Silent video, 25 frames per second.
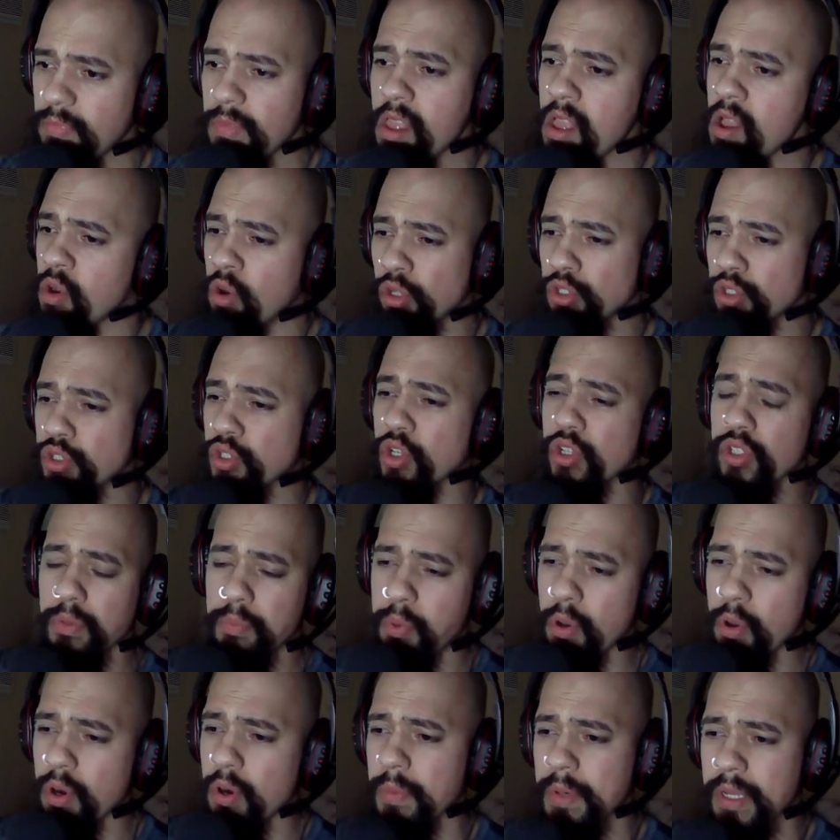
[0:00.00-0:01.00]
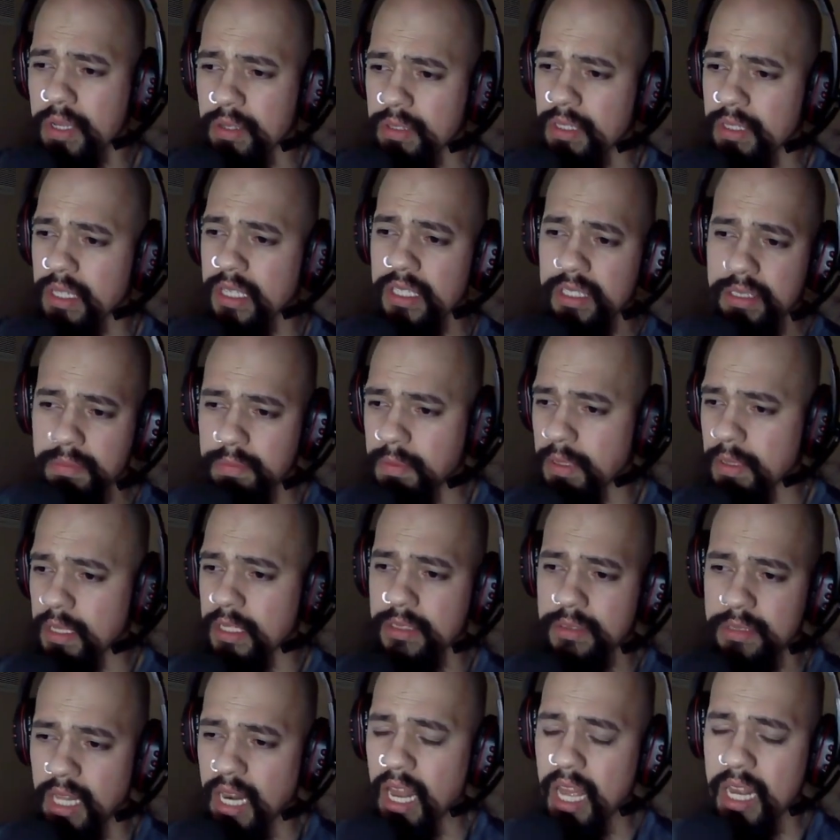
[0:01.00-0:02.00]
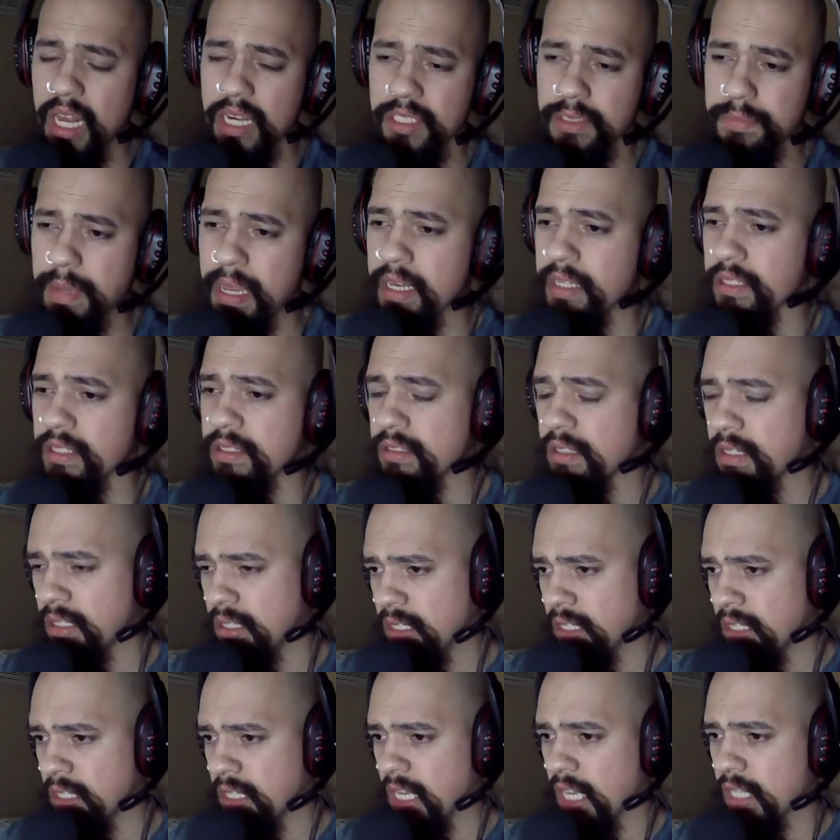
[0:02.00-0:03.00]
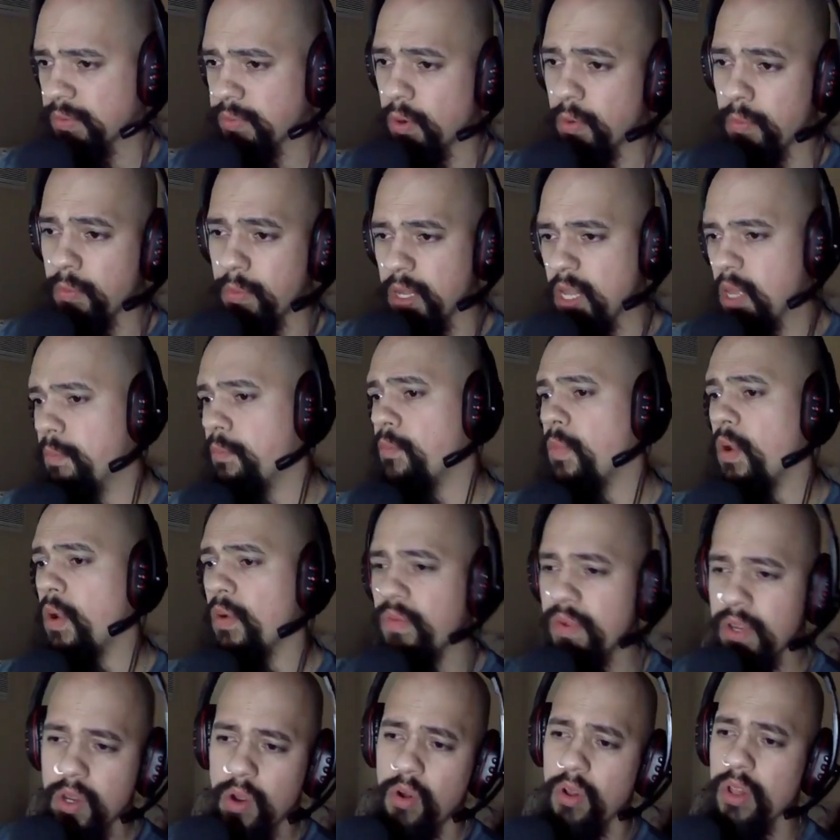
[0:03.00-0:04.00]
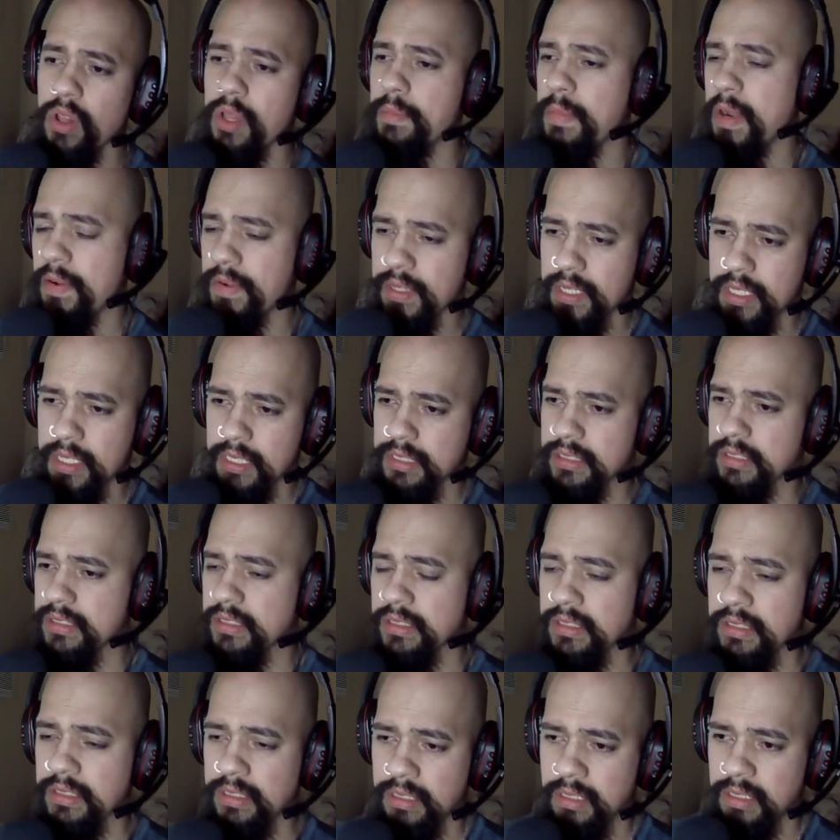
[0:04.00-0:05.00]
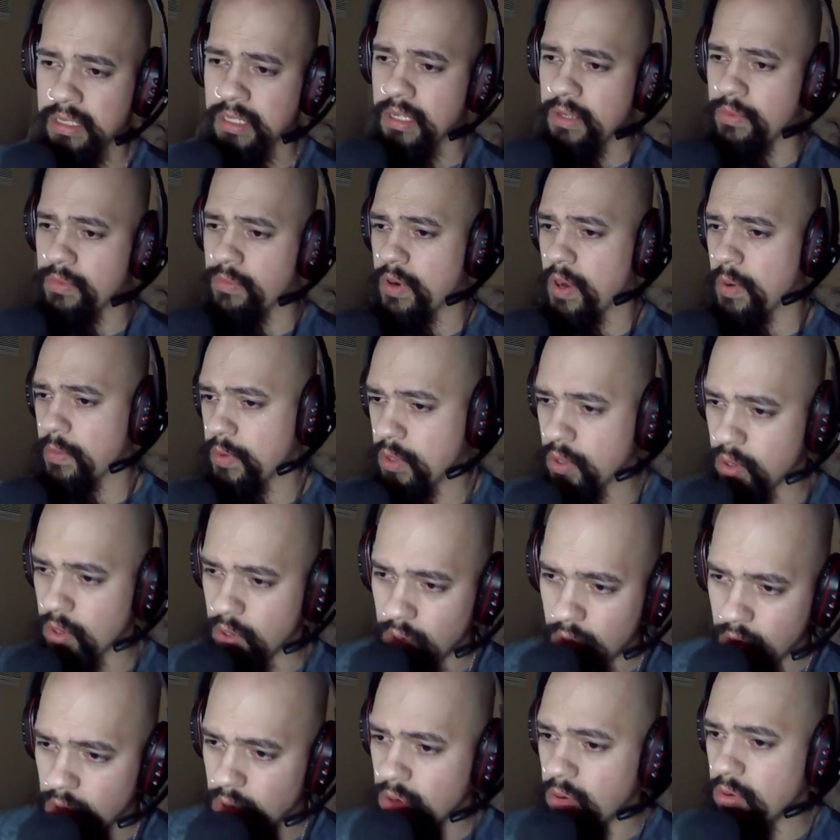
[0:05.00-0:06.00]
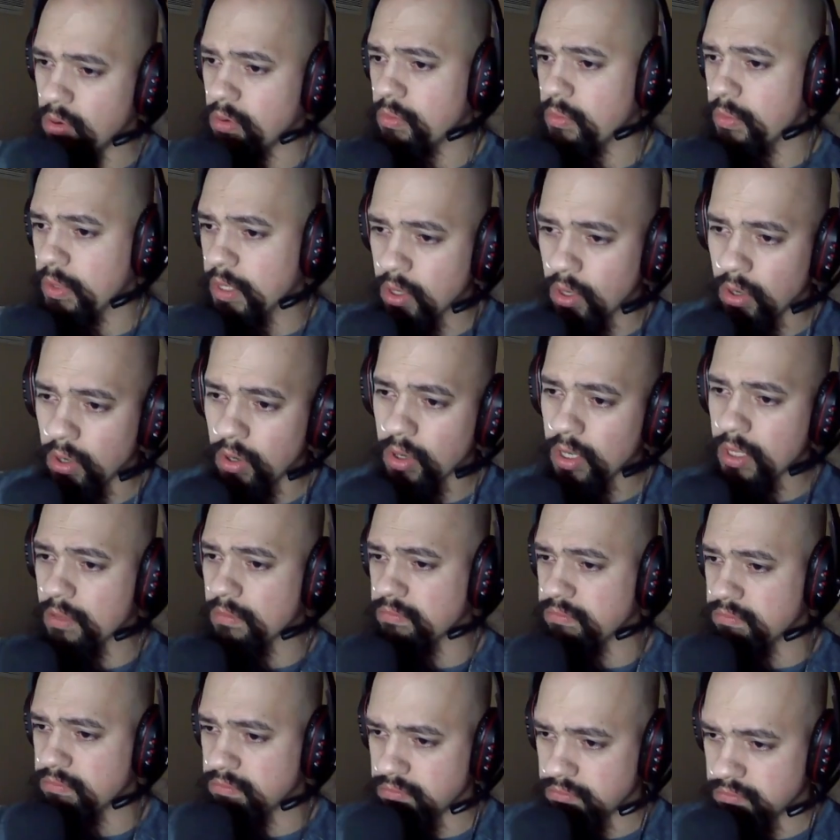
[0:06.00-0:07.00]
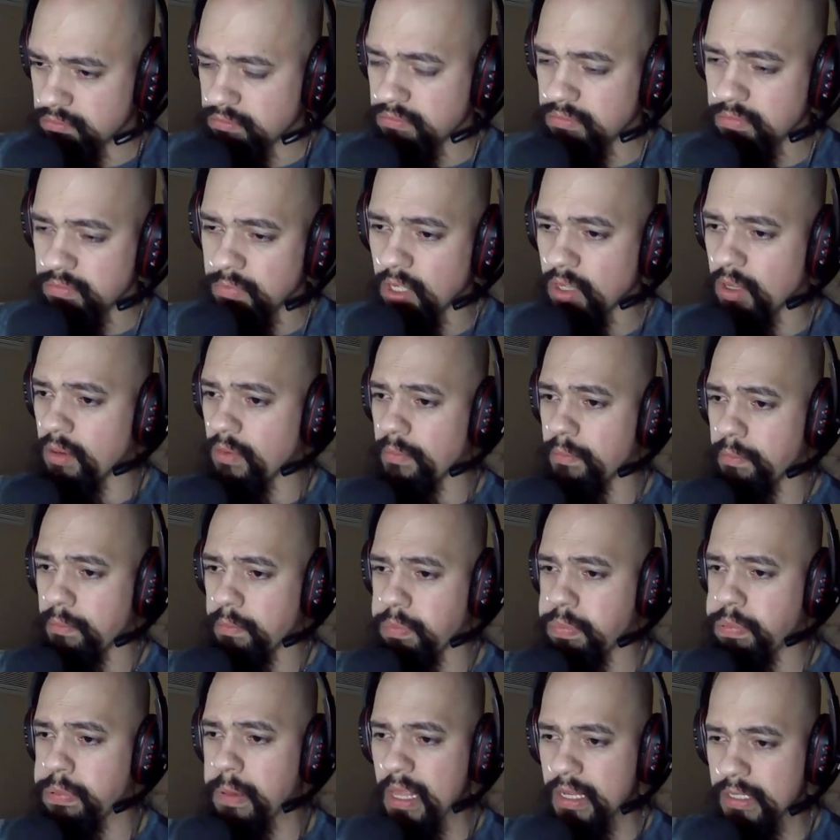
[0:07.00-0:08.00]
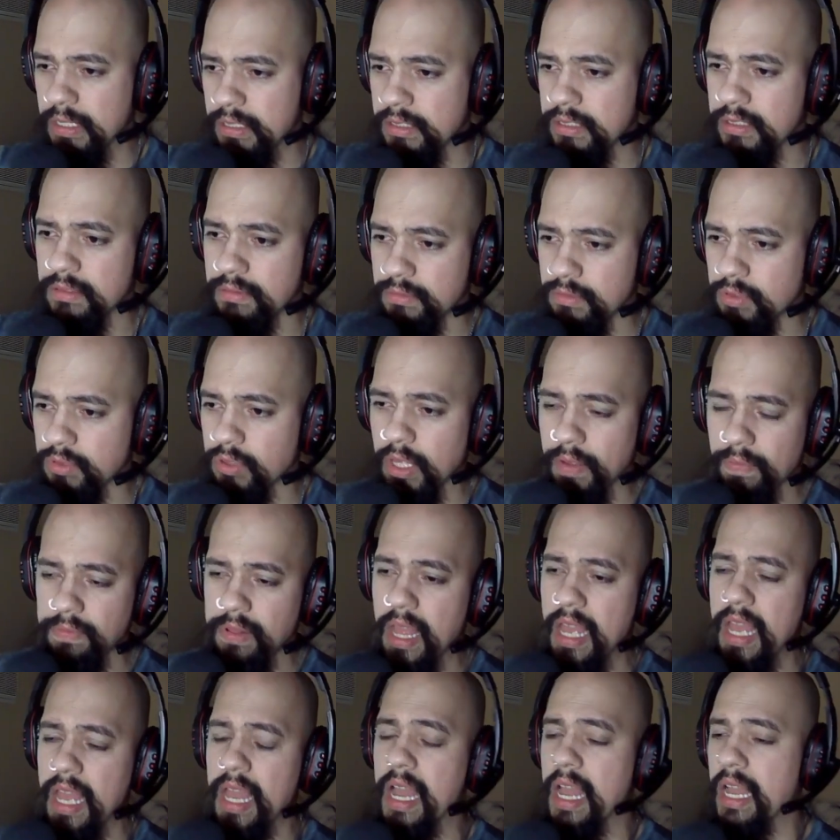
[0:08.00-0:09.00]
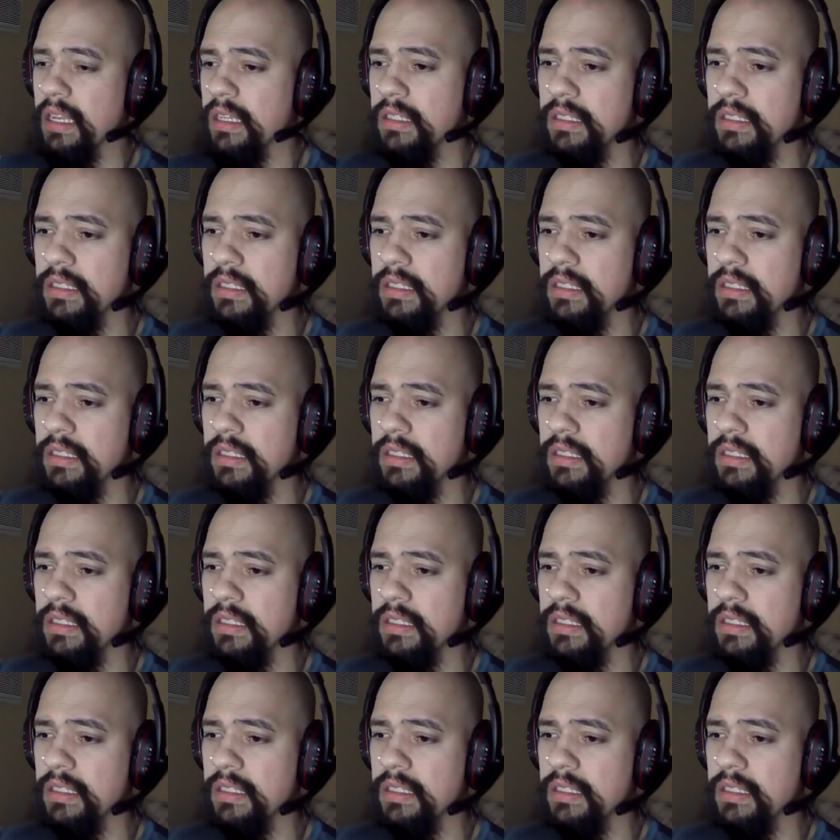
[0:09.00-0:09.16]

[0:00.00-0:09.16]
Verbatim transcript: Of course, you go to Puerto Rico, they speak a lot of Spanish. As far we, but we all Americans, right? We all, we all, no, pledge to the flag.